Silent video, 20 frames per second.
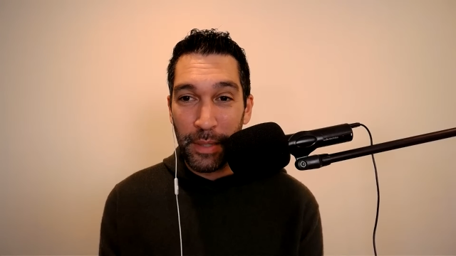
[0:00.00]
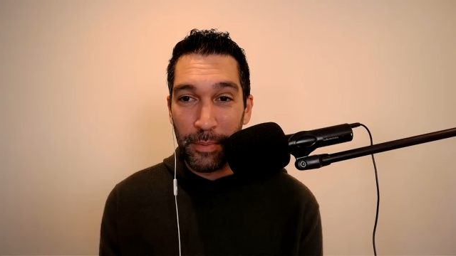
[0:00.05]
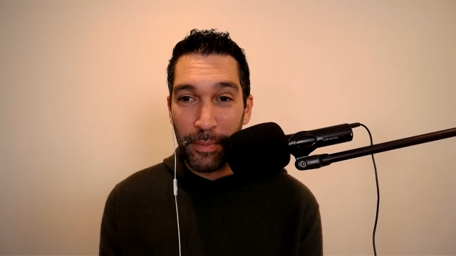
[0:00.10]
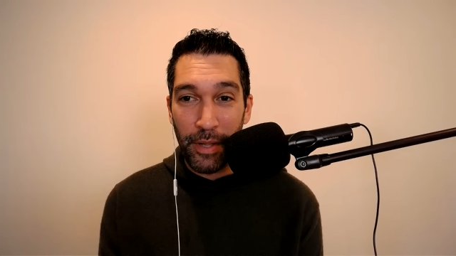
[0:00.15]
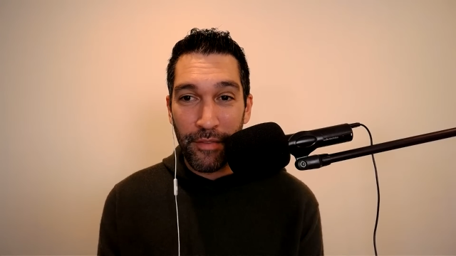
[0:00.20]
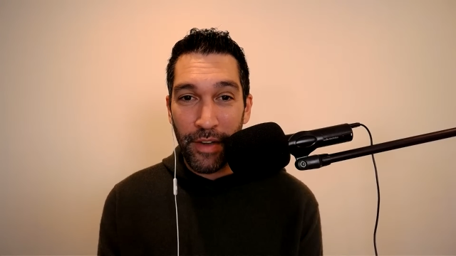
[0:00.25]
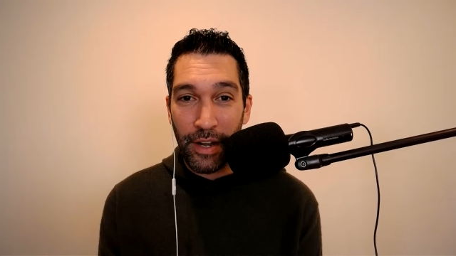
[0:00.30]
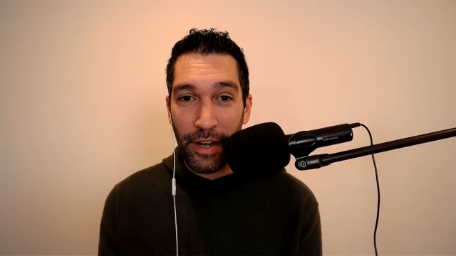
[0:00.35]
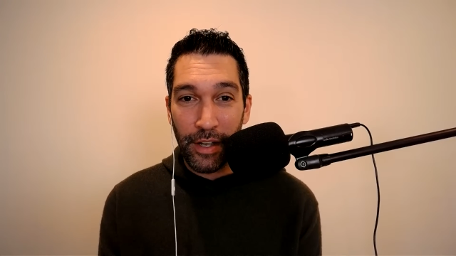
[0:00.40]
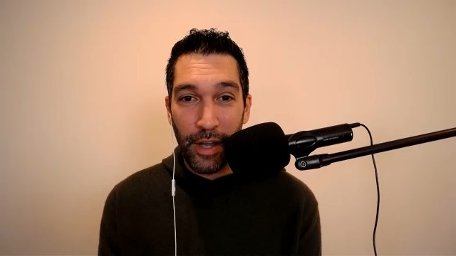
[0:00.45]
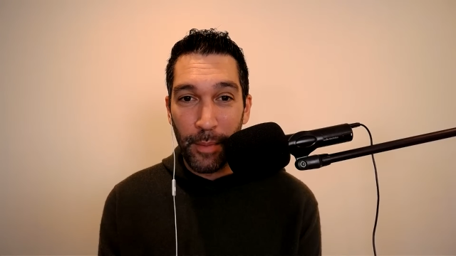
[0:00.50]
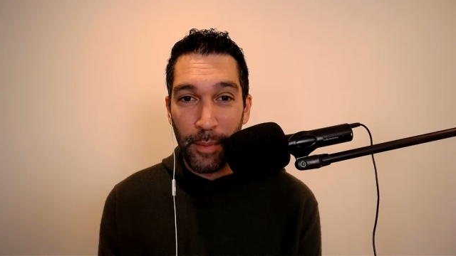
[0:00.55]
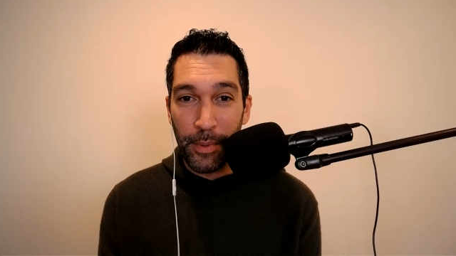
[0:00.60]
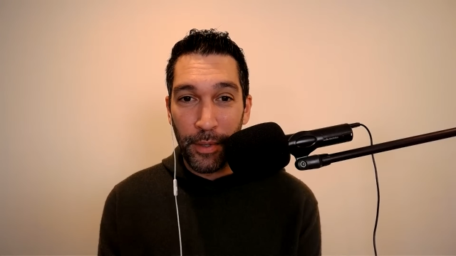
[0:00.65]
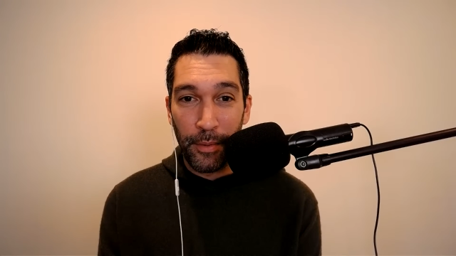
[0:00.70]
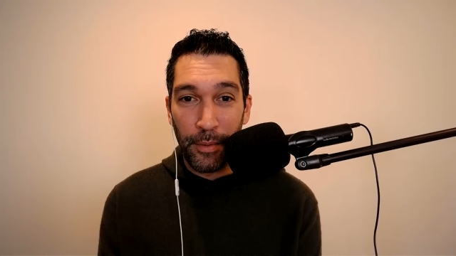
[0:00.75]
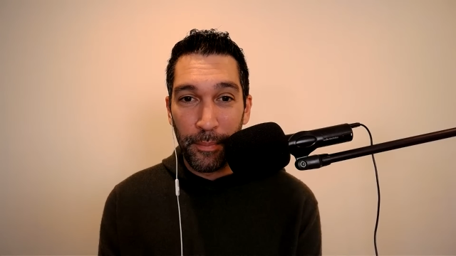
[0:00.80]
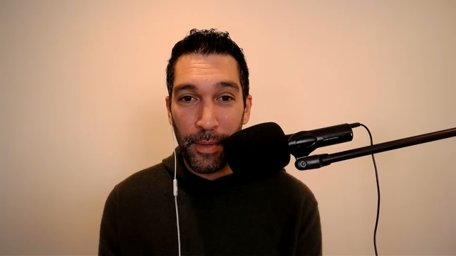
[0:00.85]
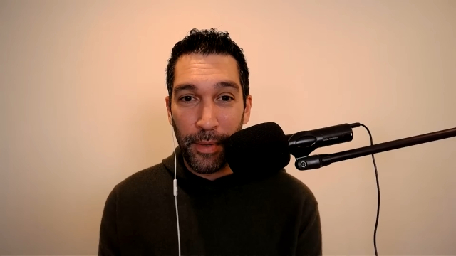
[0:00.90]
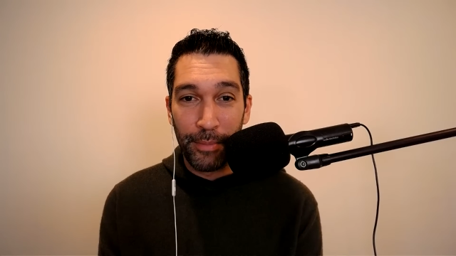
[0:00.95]
I've had a couple
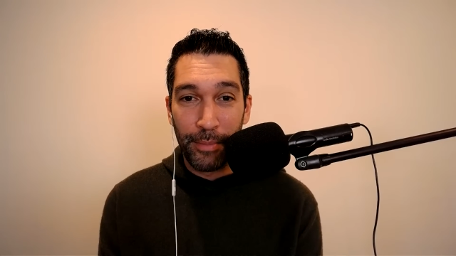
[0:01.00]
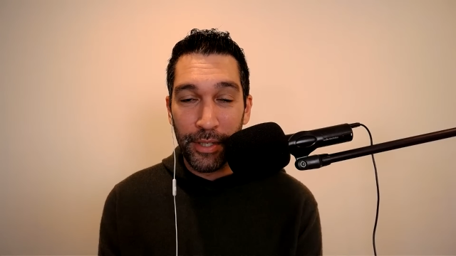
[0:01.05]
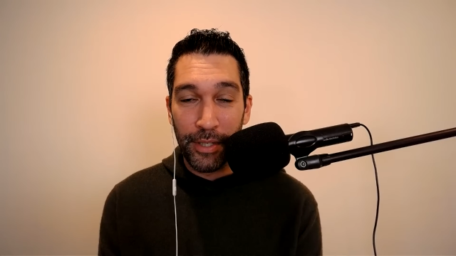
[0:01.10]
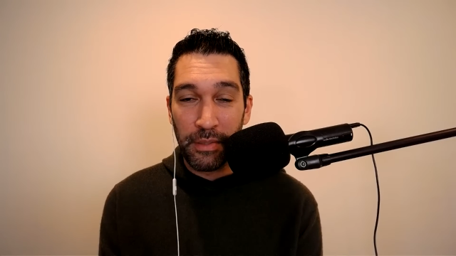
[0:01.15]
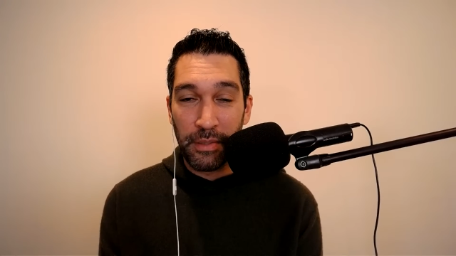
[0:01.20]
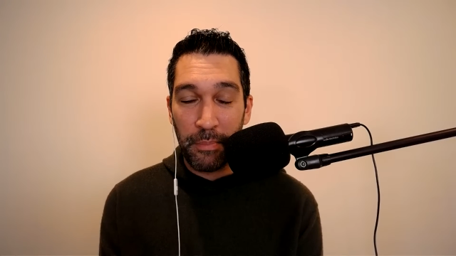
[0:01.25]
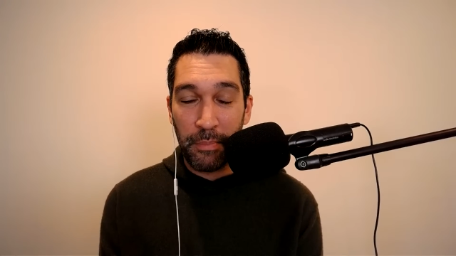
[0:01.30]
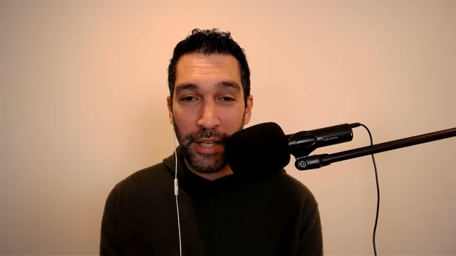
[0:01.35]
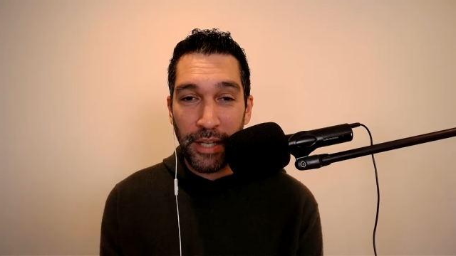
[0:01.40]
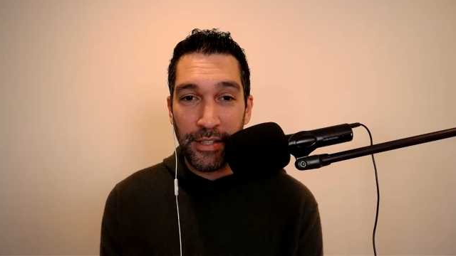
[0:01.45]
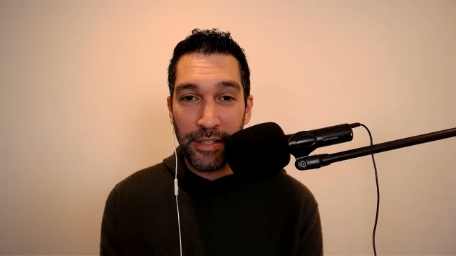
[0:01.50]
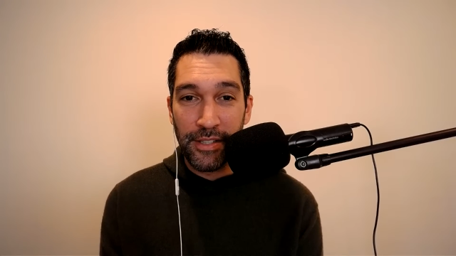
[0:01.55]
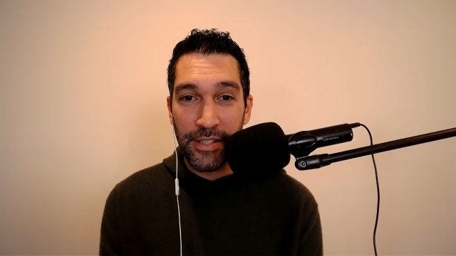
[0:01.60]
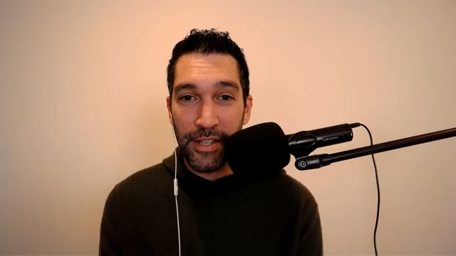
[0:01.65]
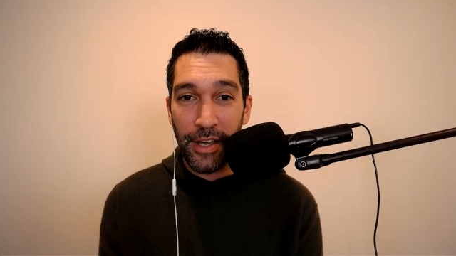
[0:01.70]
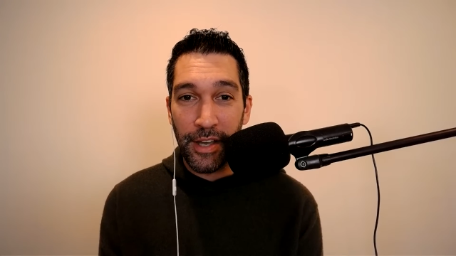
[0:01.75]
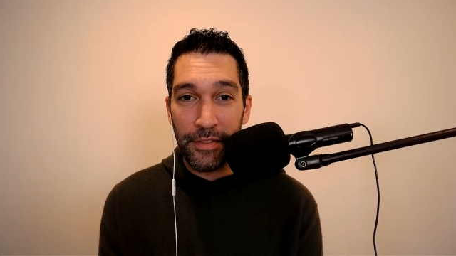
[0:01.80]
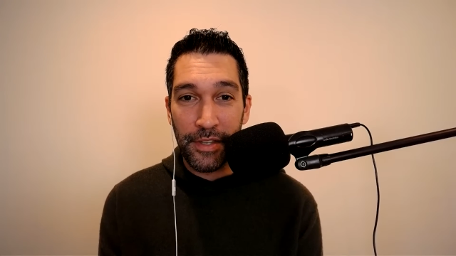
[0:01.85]
public debates on this